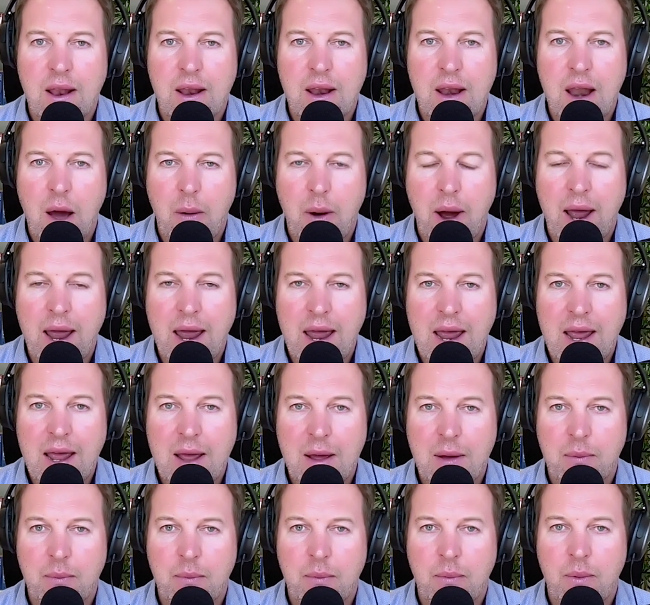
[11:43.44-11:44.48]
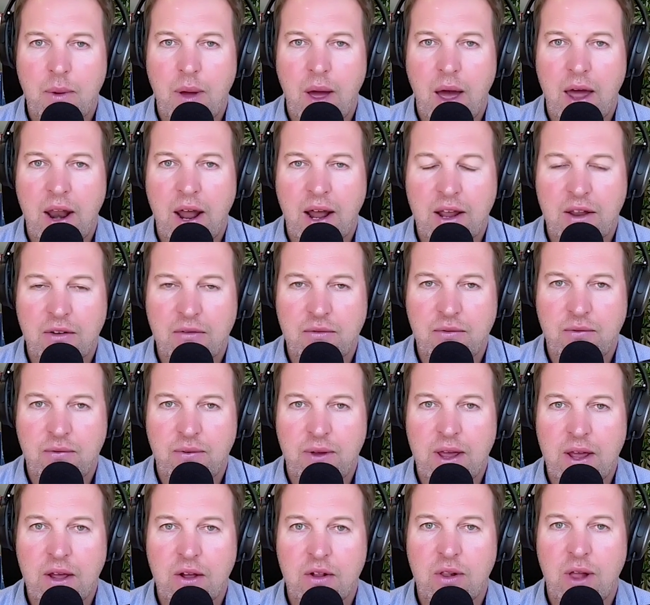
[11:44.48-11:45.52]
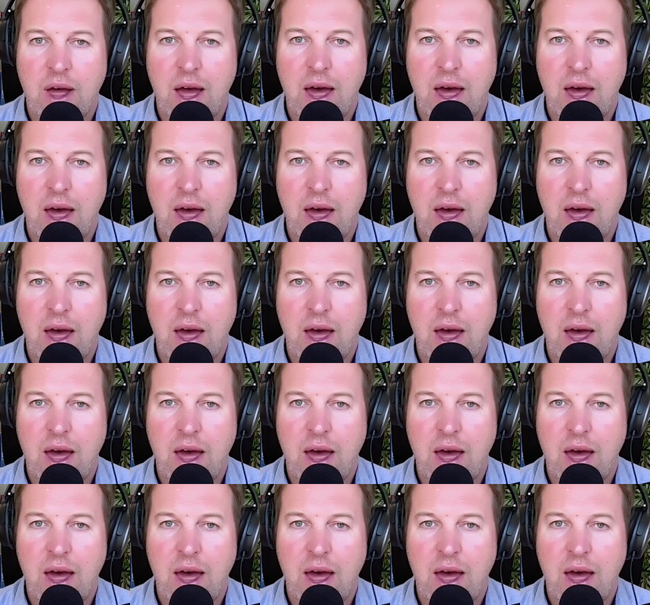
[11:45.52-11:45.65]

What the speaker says: Now, I hear and I can feel,